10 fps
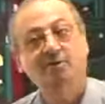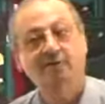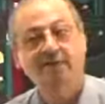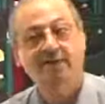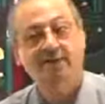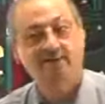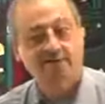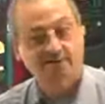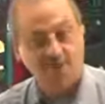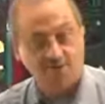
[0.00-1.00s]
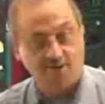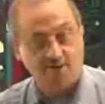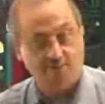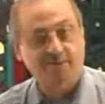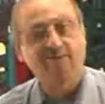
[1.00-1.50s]
doing it
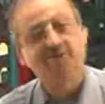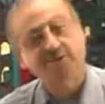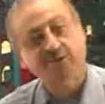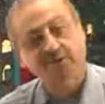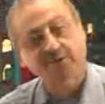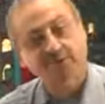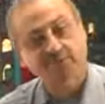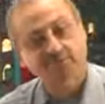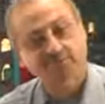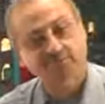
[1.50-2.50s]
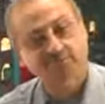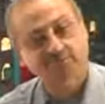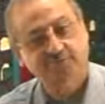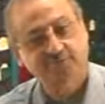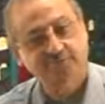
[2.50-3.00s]
now, but just for the
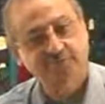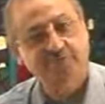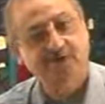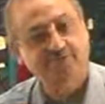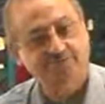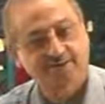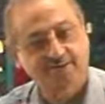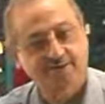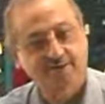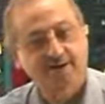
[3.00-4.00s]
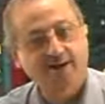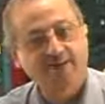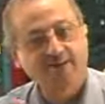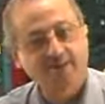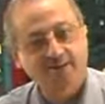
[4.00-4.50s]
sake of fun and
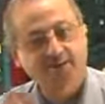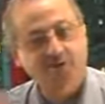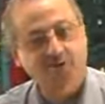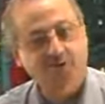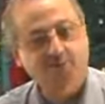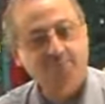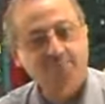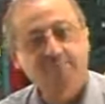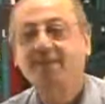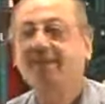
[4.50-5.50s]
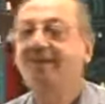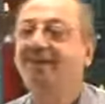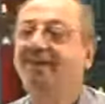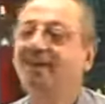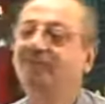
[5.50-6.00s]
to tease you.
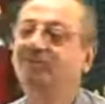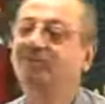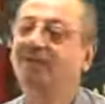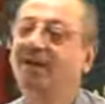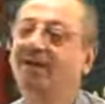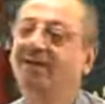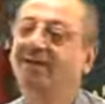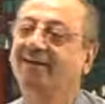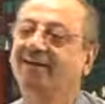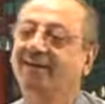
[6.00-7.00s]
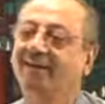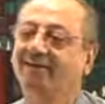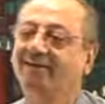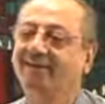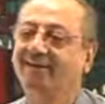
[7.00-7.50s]
Let us do lakinna.
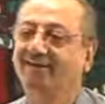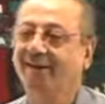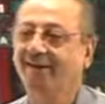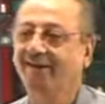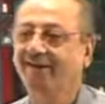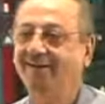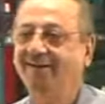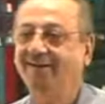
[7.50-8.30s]
Ready?